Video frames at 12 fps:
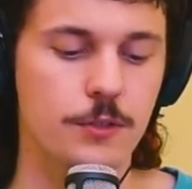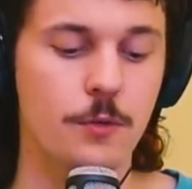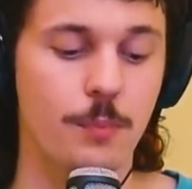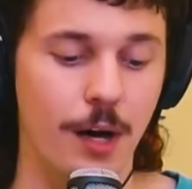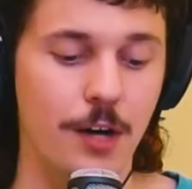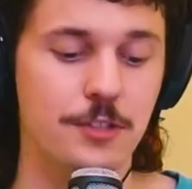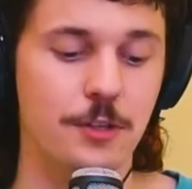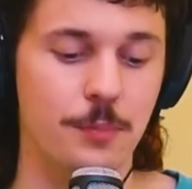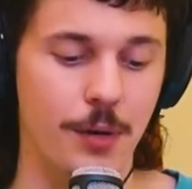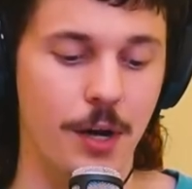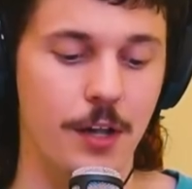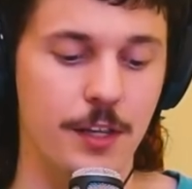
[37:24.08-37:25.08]
boxer
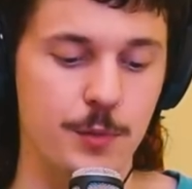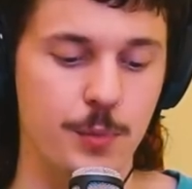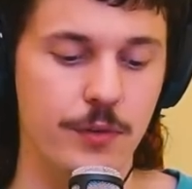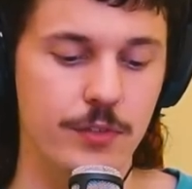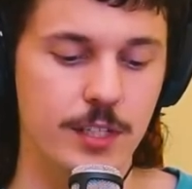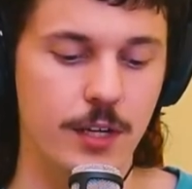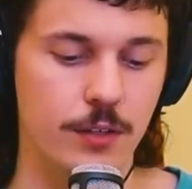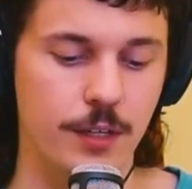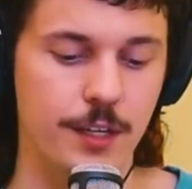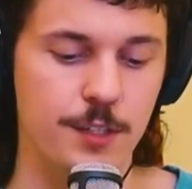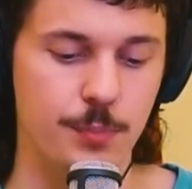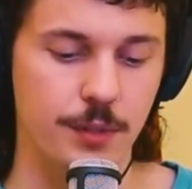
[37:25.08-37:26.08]
Paul has previously
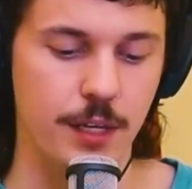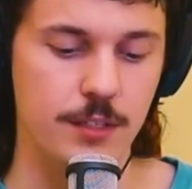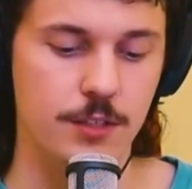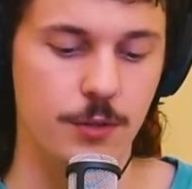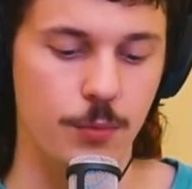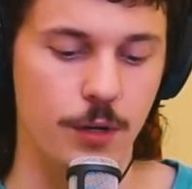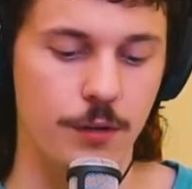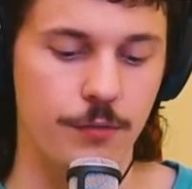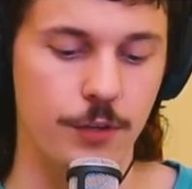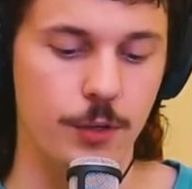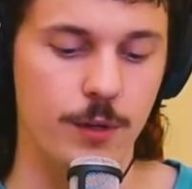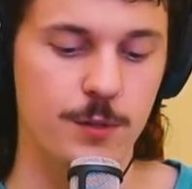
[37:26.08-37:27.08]
outlined his plans to run for
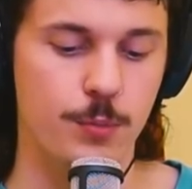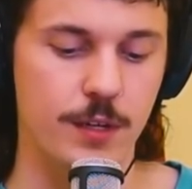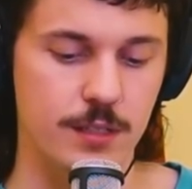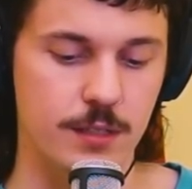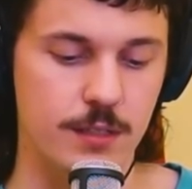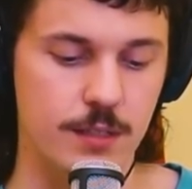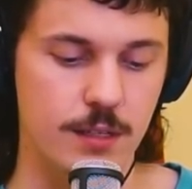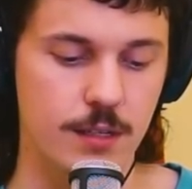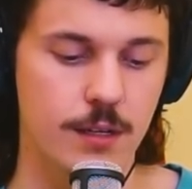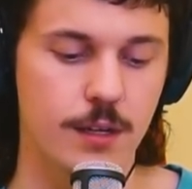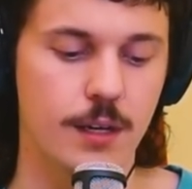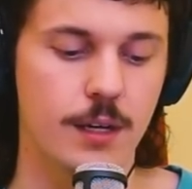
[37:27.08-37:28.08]
U.S. presidency,
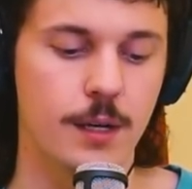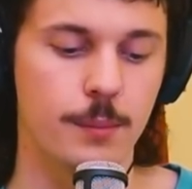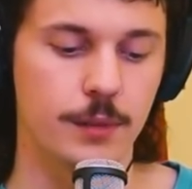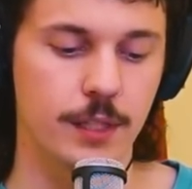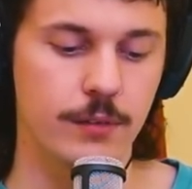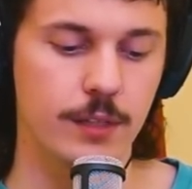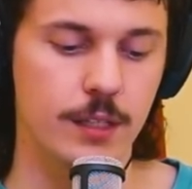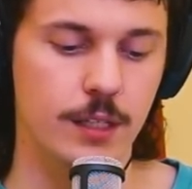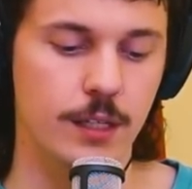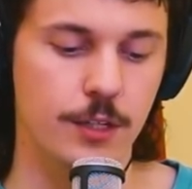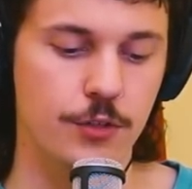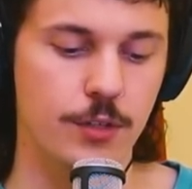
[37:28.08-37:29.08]
believing that the
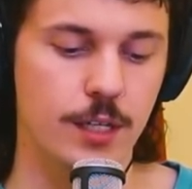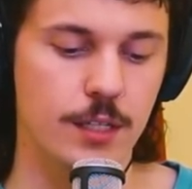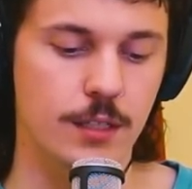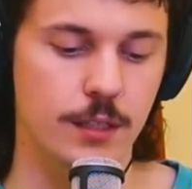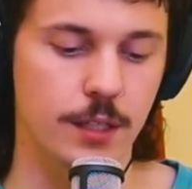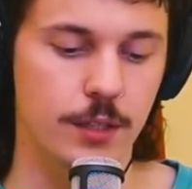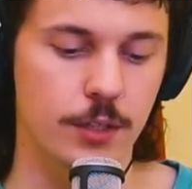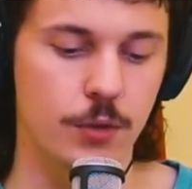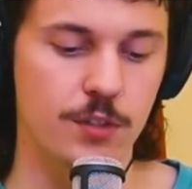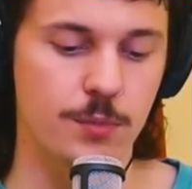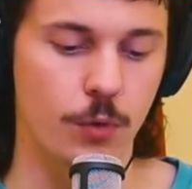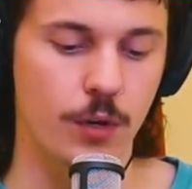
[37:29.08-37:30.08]
country needs a leader who
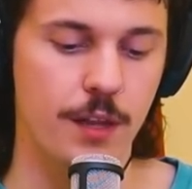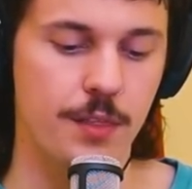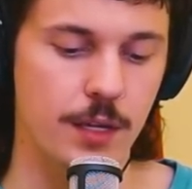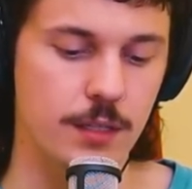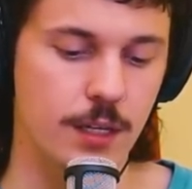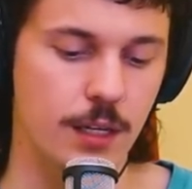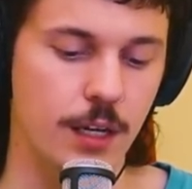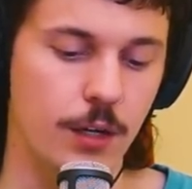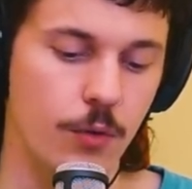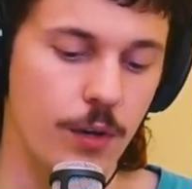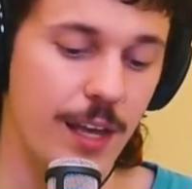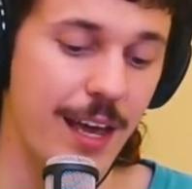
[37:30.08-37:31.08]
is more authentic and
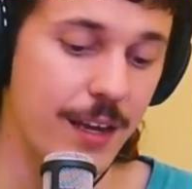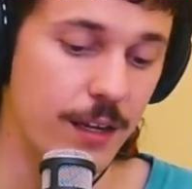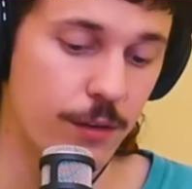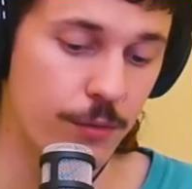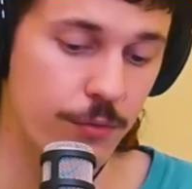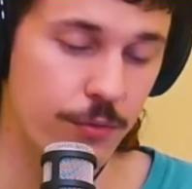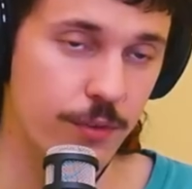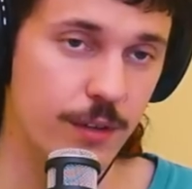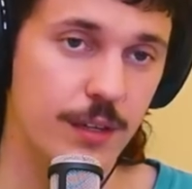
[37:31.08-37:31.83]
creative.